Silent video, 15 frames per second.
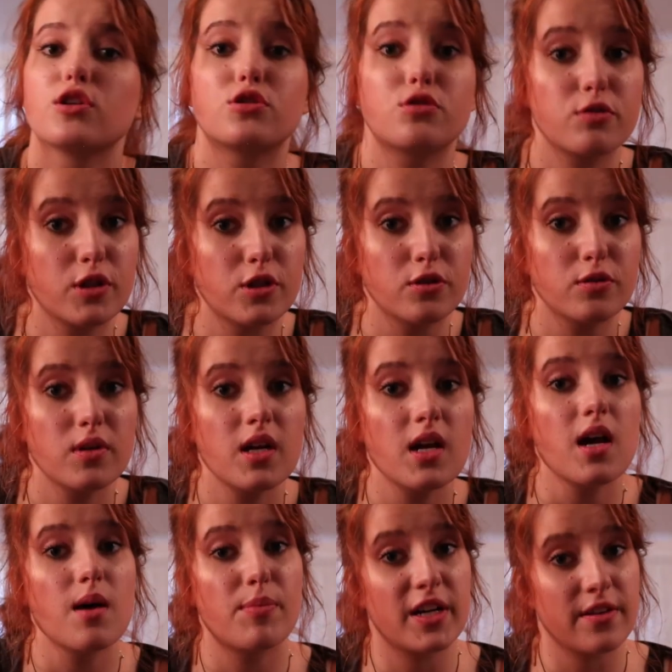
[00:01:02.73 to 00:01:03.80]
True,
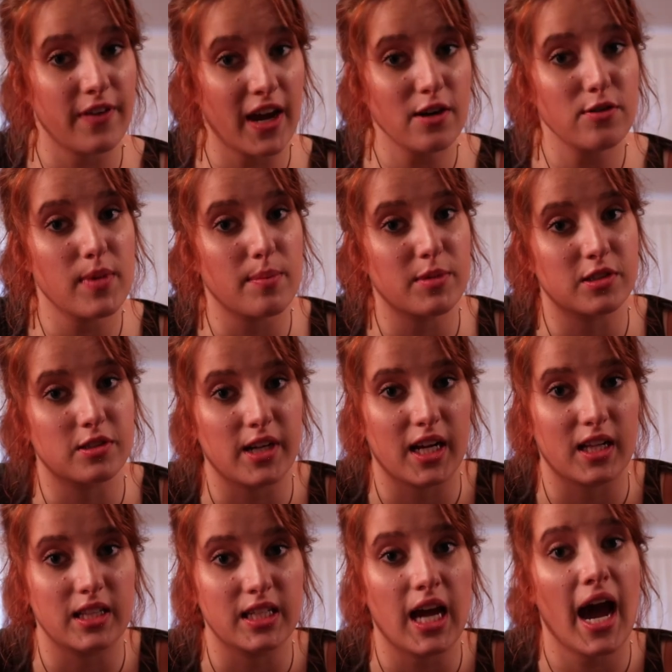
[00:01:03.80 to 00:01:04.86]
but if I remember
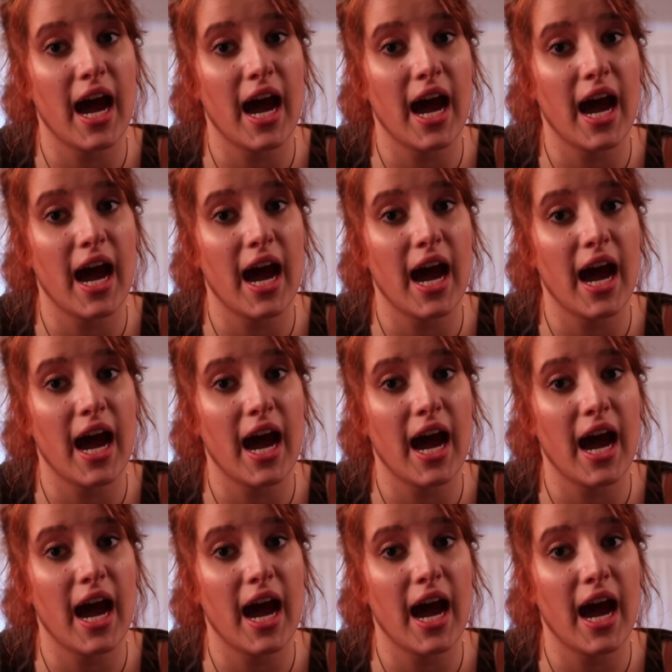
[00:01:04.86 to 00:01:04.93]
correctly,